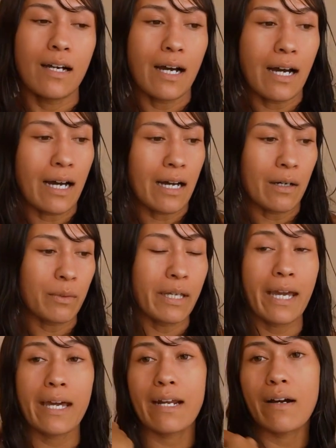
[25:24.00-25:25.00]
We
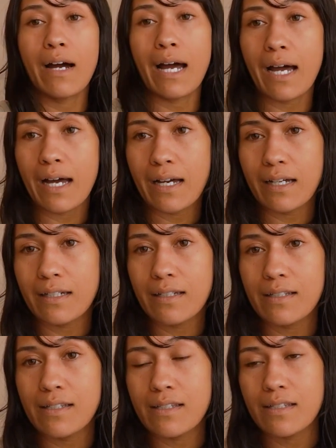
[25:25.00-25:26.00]
had our
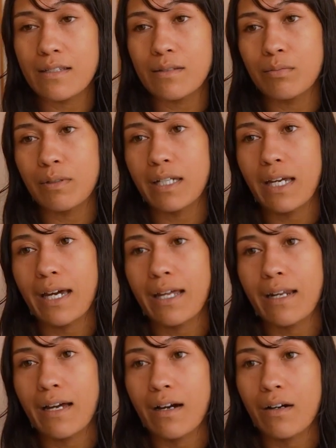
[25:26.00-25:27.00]
hugs, we had
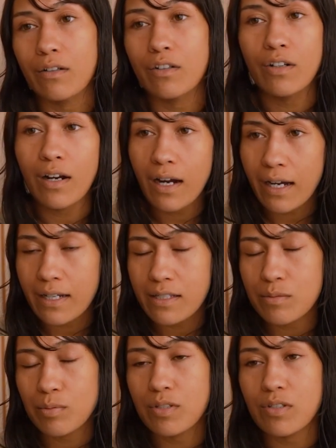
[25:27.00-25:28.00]
our
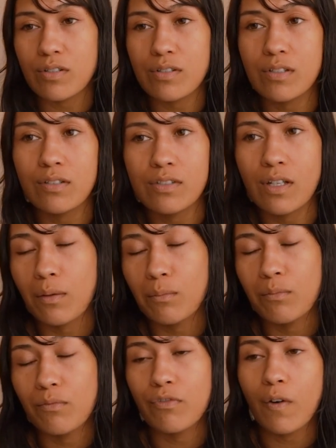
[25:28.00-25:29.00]
cries, we took
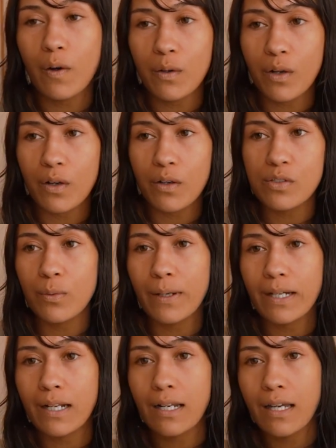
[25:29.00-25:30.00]
some photos
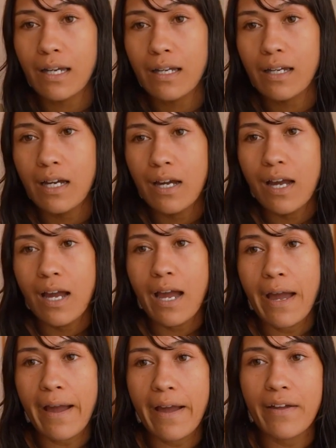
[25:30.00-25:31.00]
quickly,
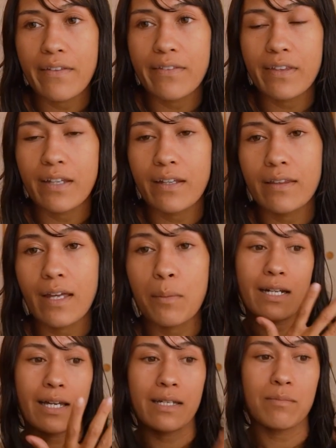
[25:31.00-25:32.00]
and then they
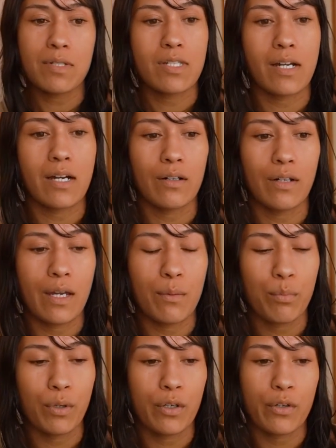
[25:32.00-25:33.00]
laid me down
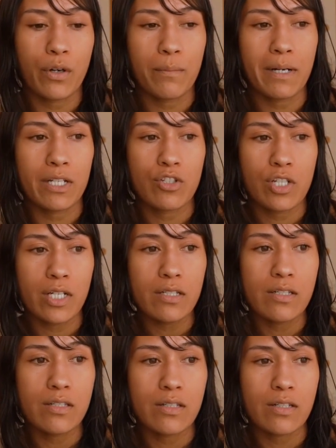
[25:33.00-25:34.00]
and put her on my chest